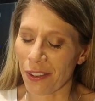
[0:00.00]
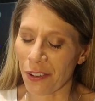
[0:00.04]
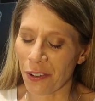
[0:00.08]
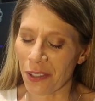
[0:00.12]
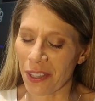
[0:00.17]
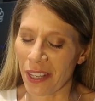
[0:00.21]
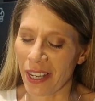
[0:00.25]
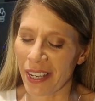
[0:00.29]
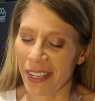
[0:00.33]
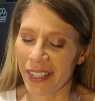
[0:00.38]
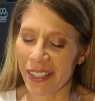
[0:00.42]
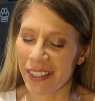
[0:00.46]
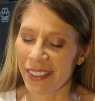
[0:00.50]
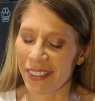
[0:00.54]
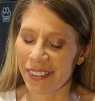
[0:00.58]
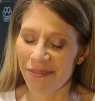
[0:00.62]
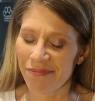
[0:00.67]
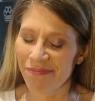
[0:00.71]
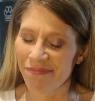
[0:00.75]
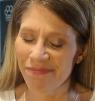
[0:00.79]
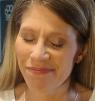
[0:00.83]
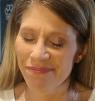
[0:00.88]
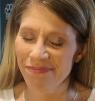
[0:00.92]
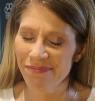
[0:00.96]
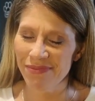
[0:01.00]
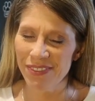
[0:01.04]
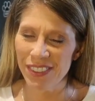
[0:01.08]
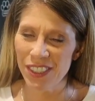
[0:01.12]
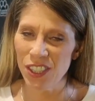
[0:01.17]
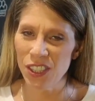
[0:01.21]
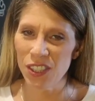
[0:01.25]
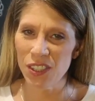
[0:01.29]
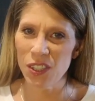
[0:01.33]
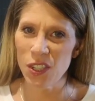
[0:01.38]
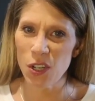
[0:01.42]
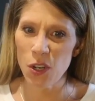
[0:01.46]
They're like
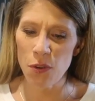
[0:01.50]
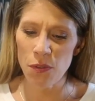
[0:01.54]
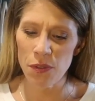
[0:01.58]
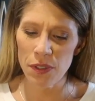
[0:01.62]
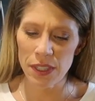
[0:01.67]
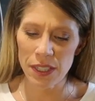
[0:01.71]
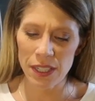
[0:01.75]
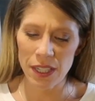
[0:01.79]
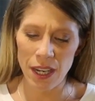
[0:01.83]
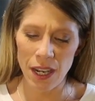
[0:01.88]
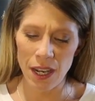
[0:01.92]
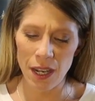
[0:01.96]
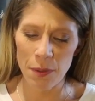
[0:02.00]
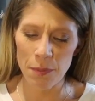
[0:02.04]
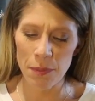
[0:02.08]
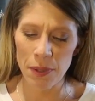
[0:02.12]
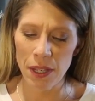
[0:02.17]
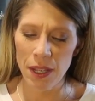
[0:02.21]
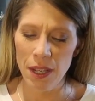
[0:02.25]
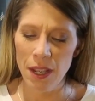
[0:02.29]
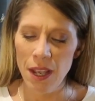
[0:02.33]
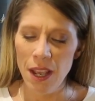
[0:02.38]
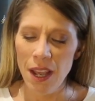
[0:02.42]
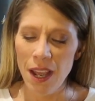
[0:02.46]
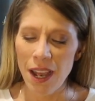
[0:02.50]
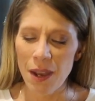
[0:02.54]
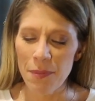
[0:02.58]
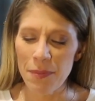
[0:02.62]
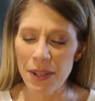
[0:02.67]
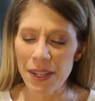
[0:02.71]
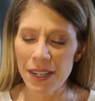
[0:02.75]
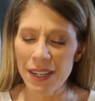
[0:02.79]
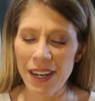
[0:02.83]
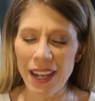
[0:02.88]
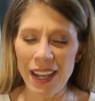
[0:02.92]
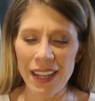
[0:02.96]
just over the top.
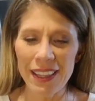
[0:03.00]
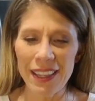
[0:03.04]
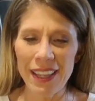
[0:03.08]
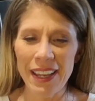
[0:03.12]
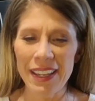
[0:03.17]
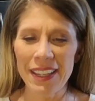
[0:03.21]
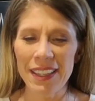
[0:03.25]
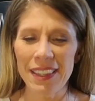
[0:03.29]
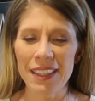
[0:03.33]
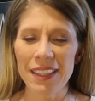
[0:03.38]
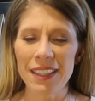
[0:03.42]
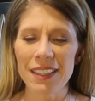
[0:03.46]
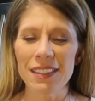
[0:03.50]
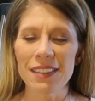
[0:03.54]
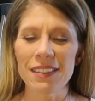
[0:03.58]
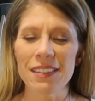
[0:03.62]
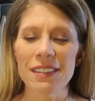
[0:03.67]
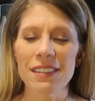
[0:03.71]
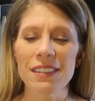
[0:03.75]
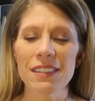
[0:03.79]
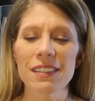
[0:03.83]
But I like this.